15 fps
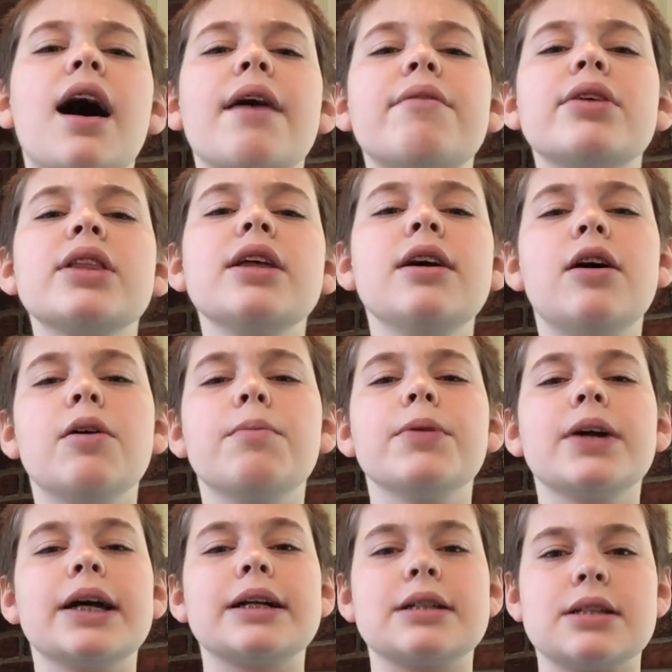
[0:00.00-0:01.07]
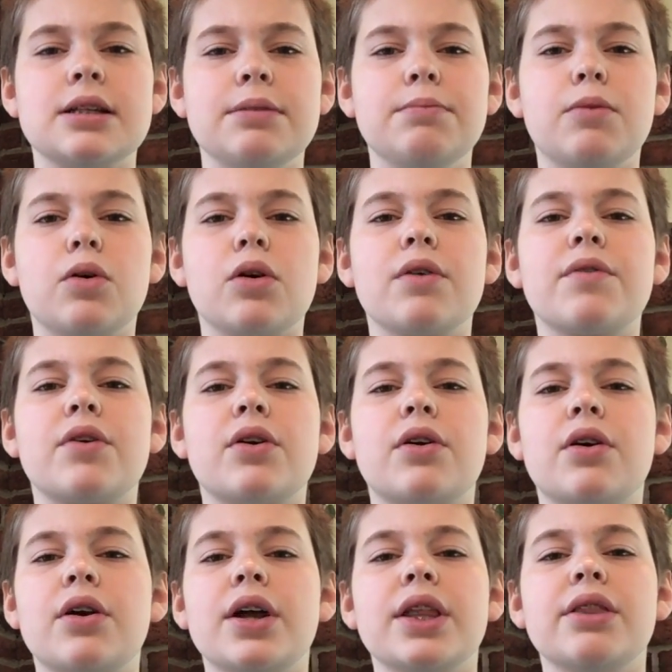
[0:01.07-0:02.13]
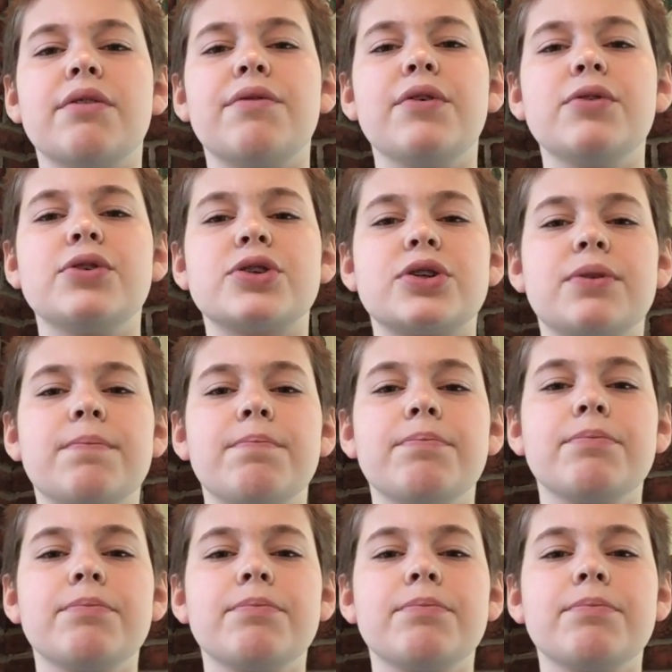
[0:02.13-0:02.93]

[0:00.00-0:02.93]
I really hope we get to see more of her in the future.